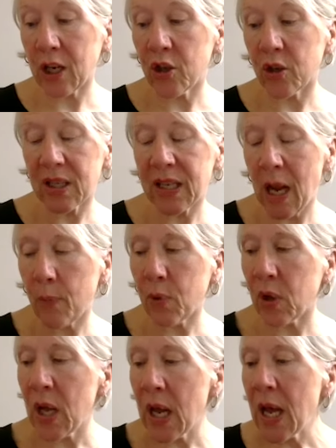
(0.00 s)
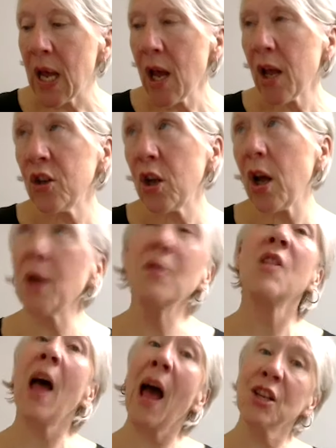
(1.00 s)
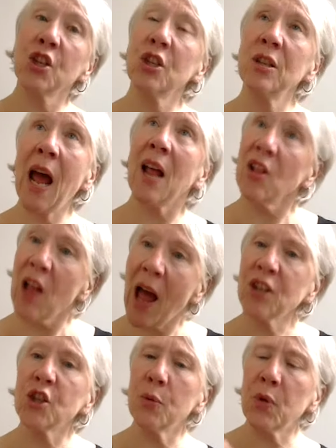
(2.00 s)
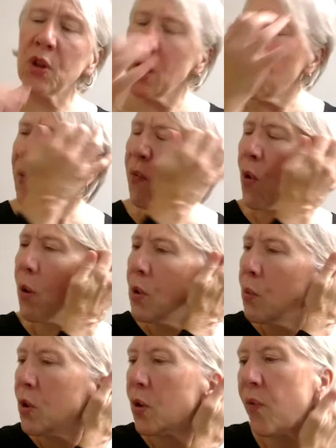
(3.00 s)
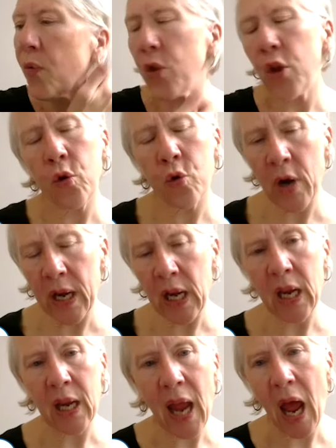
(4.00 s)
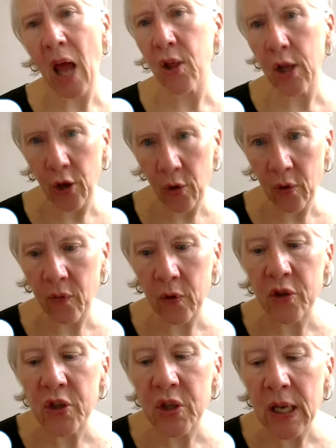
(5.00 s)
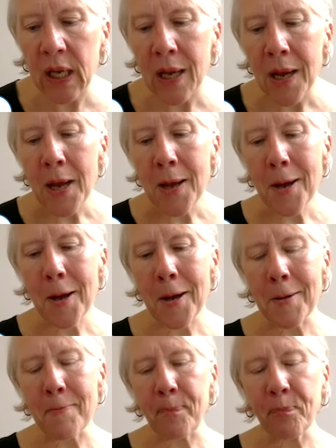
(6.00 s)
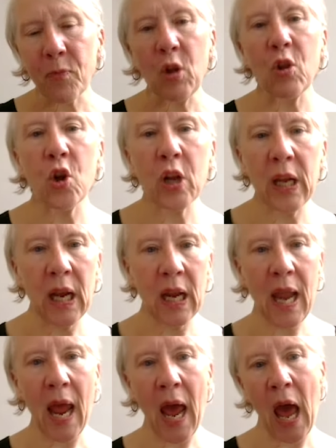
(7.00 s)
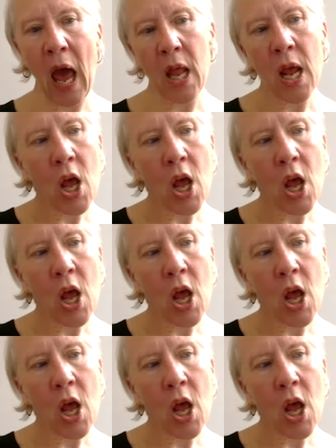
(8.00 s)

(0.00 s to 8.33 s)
example, not last year, but the year before, we worked for the Ukrainian Catholic University, looking at